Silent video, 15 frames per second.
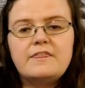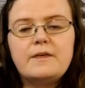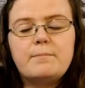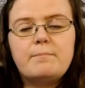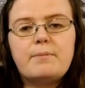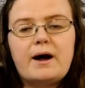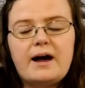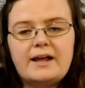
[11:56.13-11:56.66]
the
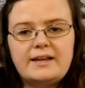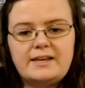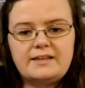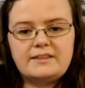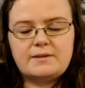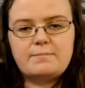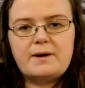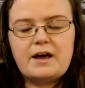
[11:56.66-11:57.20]
body,
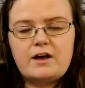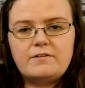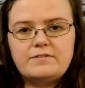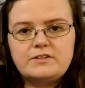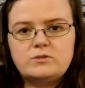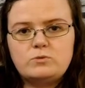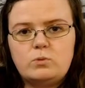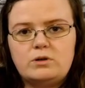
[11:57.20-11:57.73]
the
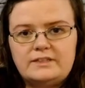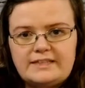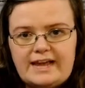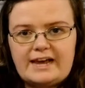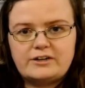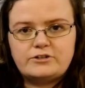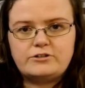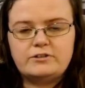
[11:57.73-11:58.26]
pelvis will
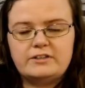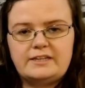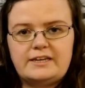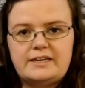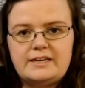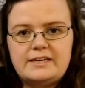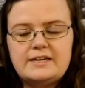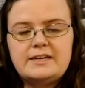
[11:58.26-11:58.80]

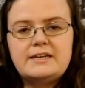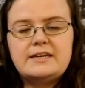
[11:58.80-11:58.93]
naturally